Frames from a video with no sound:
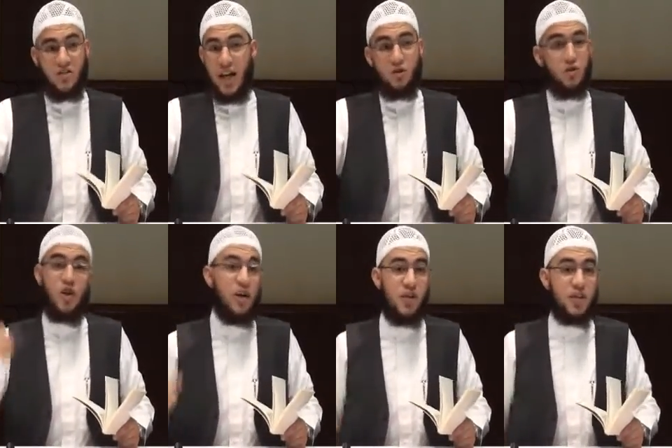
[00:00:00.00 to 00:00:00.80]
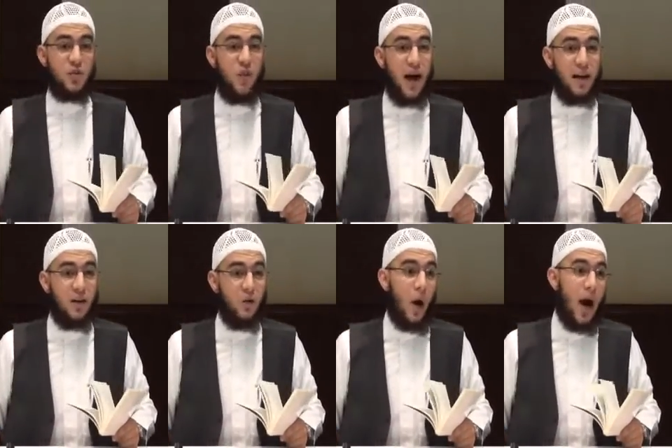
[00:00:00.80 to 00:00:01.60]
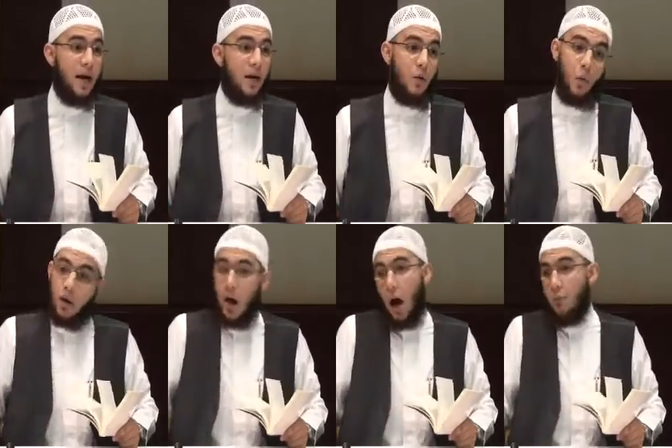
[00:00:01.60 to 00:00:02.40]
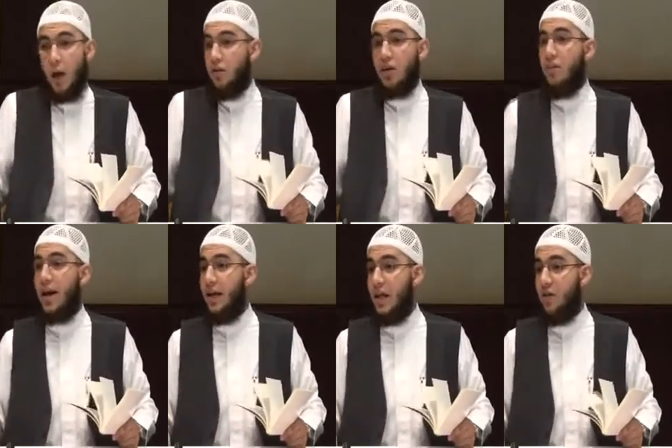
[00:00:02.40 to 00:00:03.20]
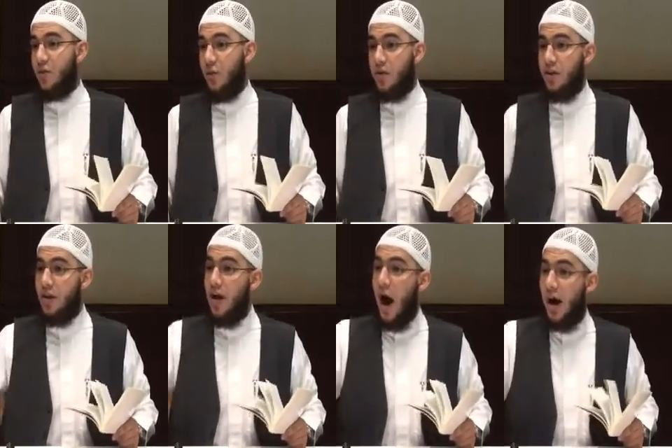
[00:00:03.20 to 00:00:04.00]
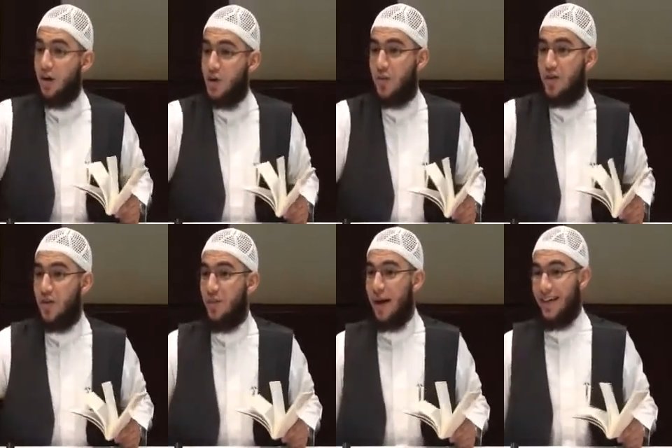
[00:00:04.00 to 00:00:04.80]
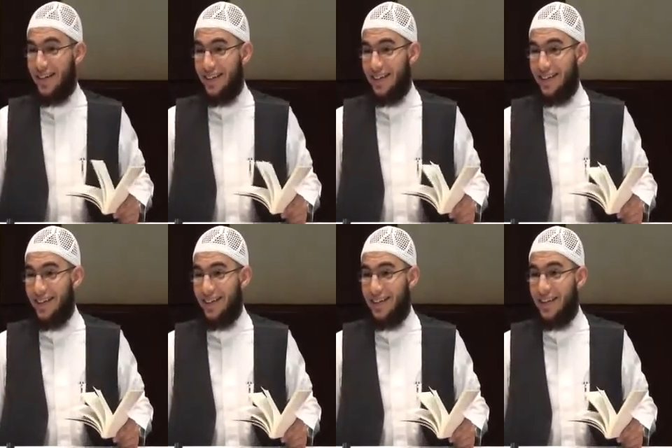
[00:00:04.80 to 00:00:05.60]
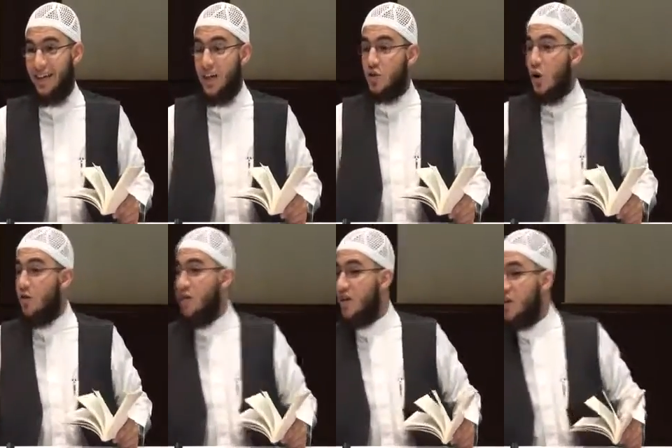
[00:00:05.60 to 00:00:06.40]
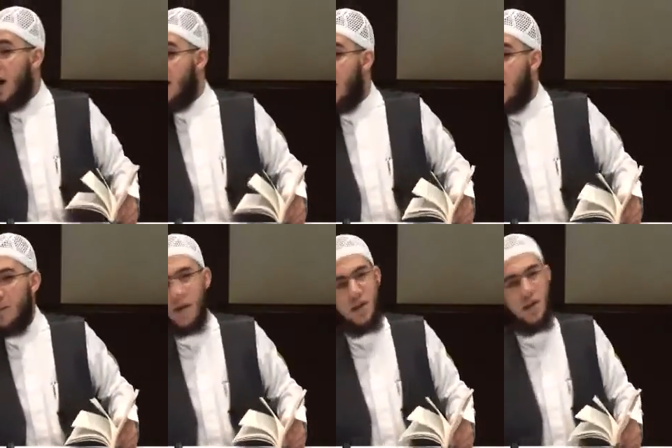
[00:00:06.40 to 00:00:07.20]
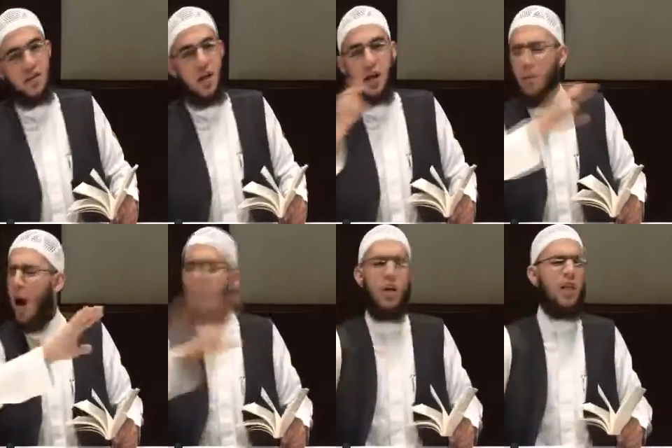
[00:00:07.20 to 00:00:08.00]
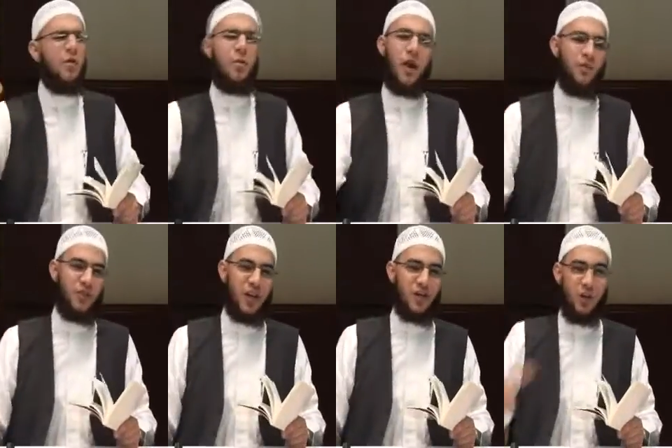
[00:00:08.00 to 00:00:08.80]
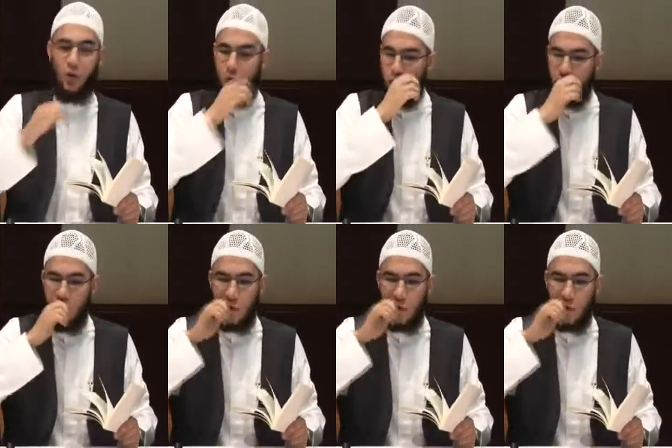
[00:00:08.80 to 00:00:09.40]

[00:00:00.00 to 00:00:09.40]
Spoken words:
10 statues, this is fine. Why? Wallah, I didn't make any effort, brother. I just pressed the button. So if this is haram, then this is haram. Unbelievable refutation.